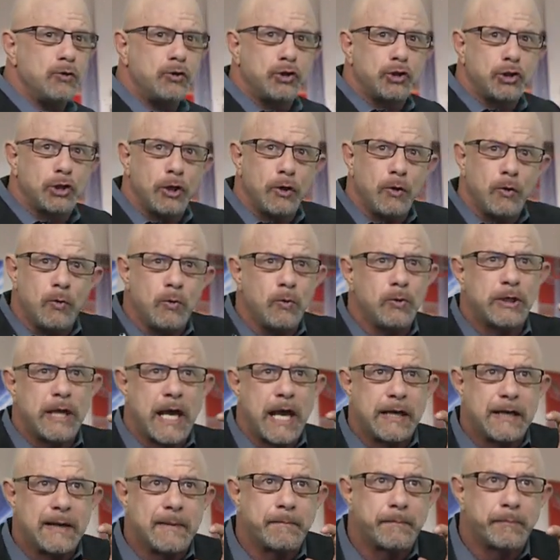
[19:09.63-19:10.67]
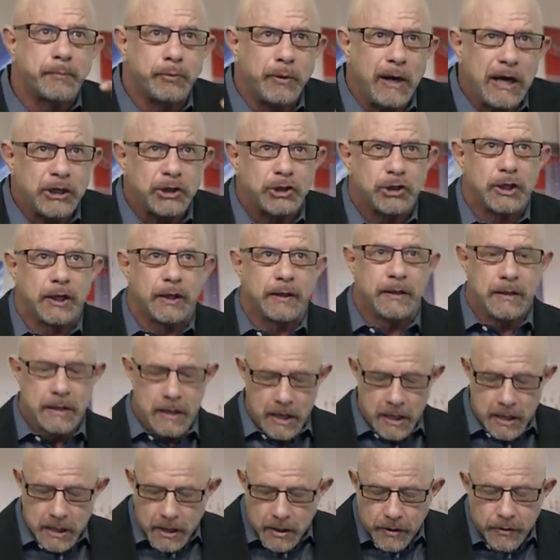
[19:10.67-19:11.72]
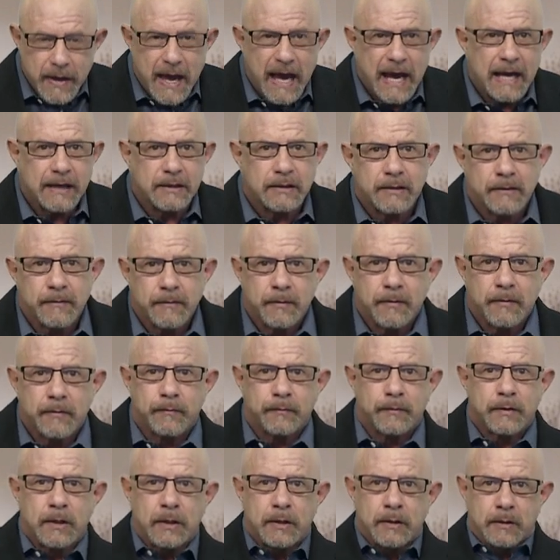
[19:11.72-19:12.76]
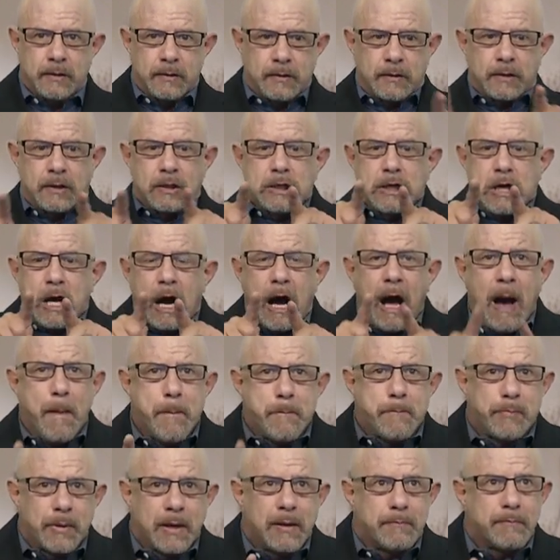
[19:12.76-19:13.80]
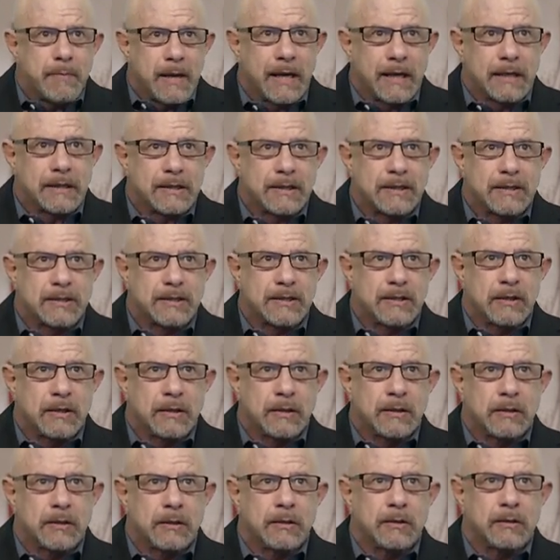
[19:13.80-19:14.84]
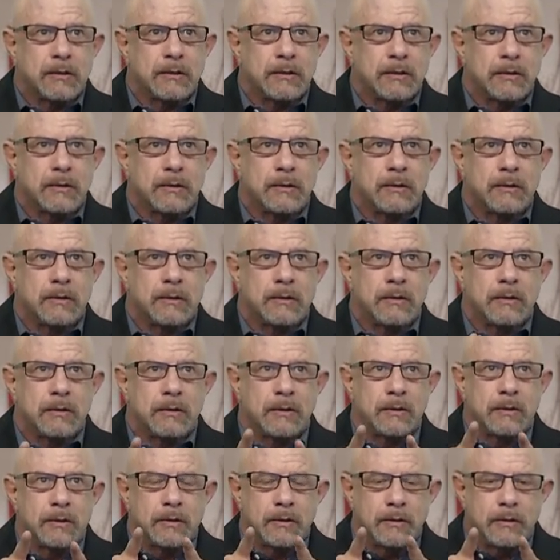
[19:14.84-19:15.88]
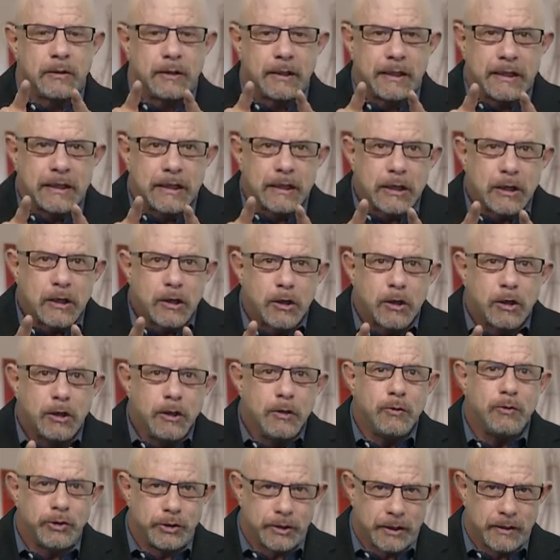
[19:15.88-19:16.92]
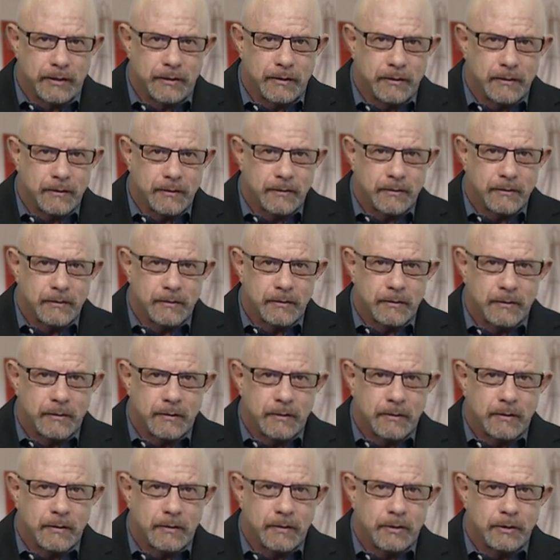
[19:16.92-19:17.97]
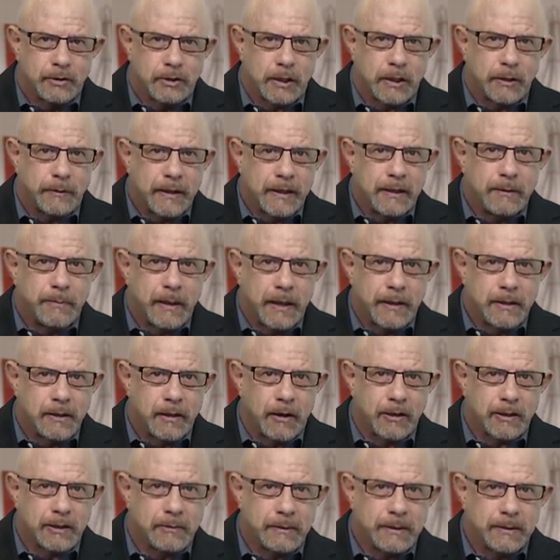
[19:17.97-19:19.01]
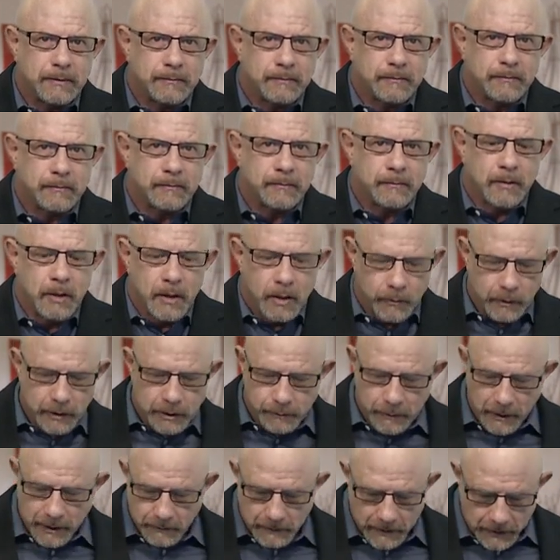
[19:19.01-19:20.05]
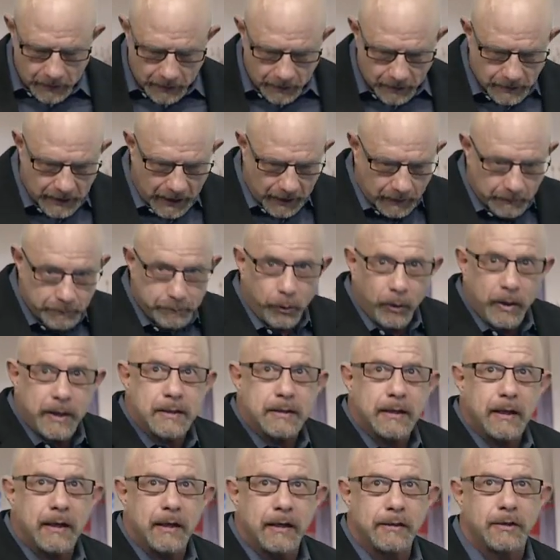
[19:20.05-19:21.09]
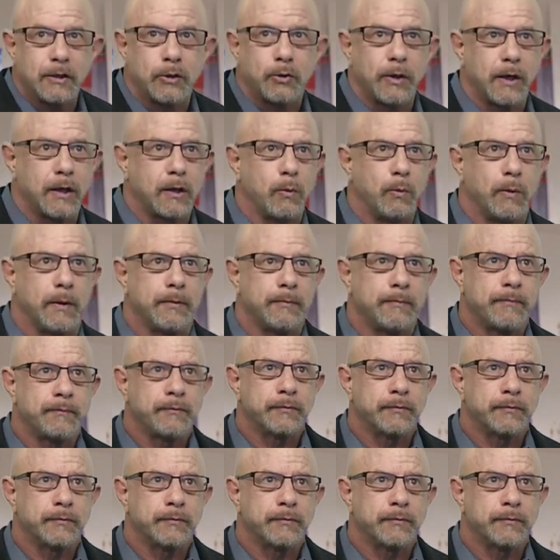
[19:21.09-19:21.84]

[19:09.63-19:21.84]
choose an impression that complements the conclusion generated by the argument. Which brings me to the second point. It's a critical one.